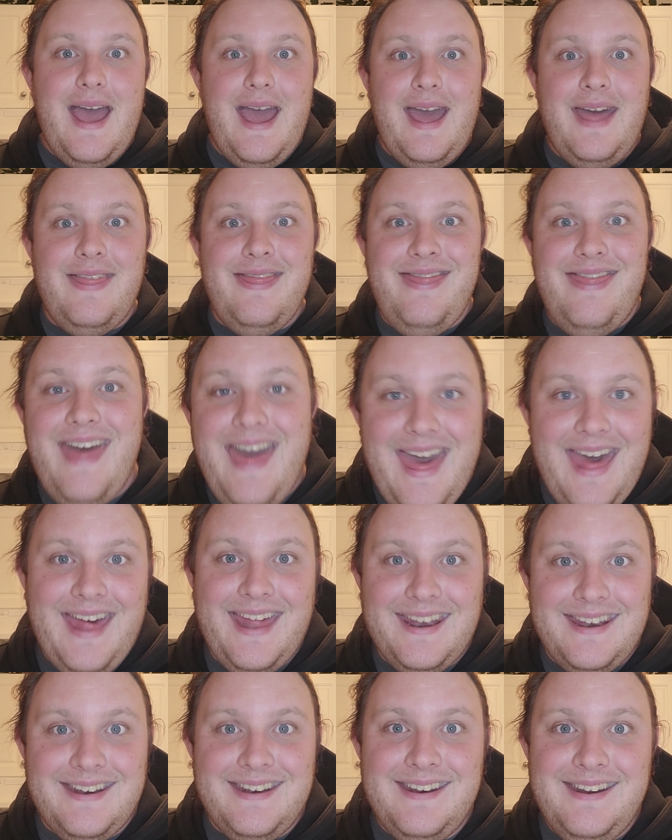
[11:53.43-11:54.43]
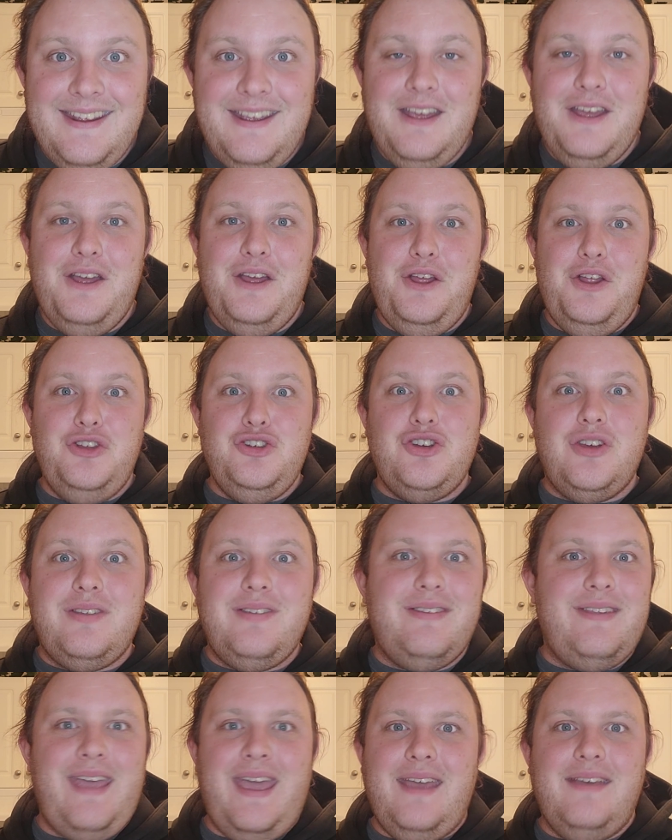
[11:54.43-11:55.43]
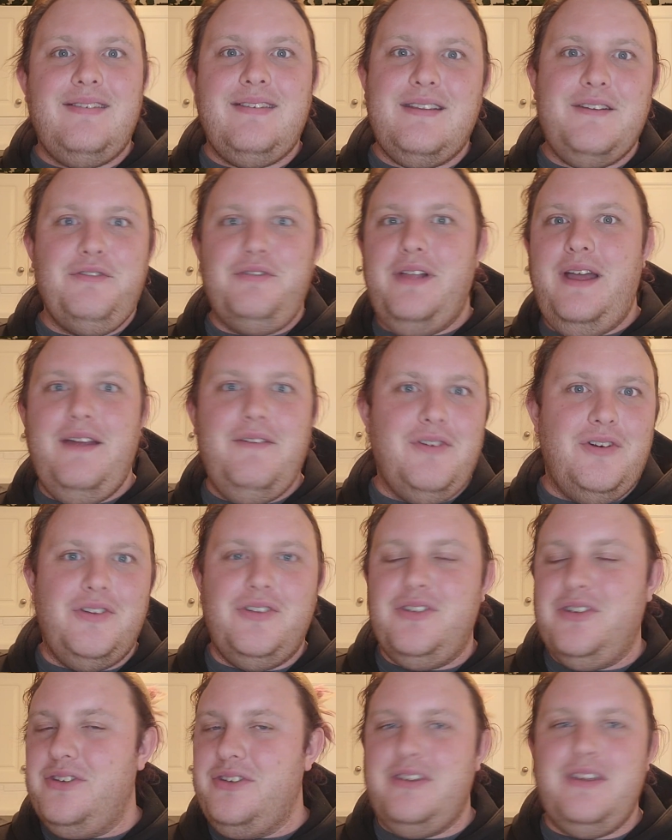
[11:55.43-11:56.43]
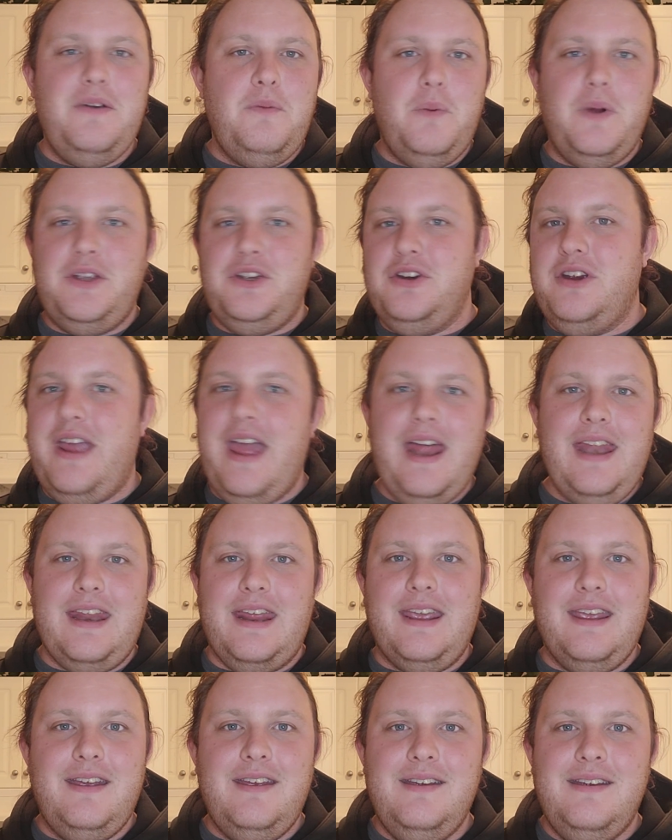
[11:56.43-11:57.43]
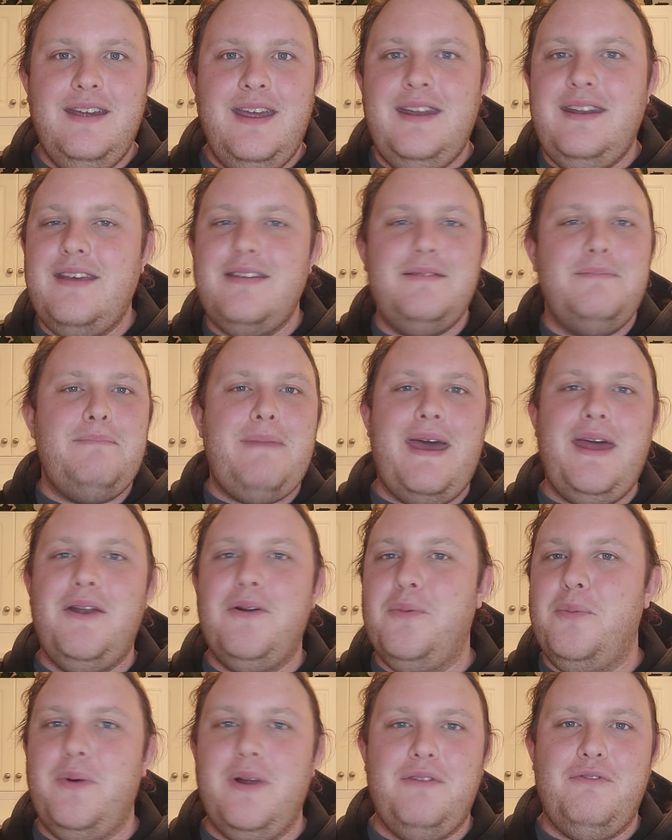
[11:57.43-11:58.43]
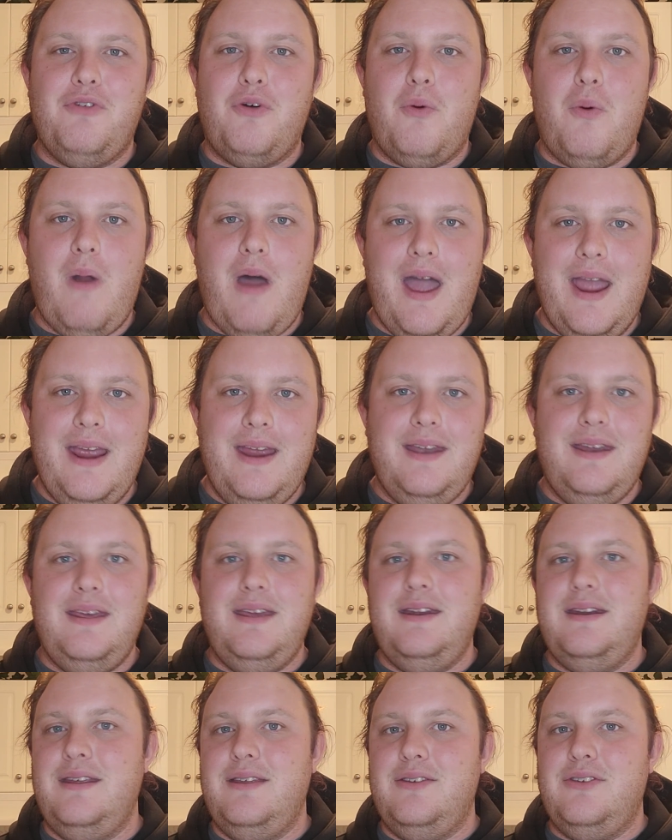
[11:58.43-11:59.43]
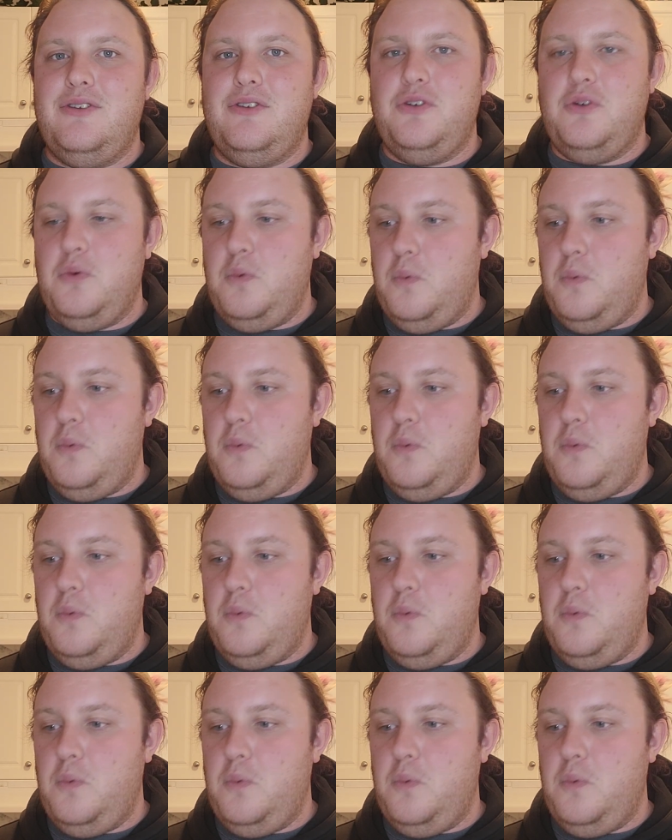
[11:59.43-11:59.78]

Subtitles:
And then just taste the flavors. Just see what you're getting. It doesn't matter what variety it is, or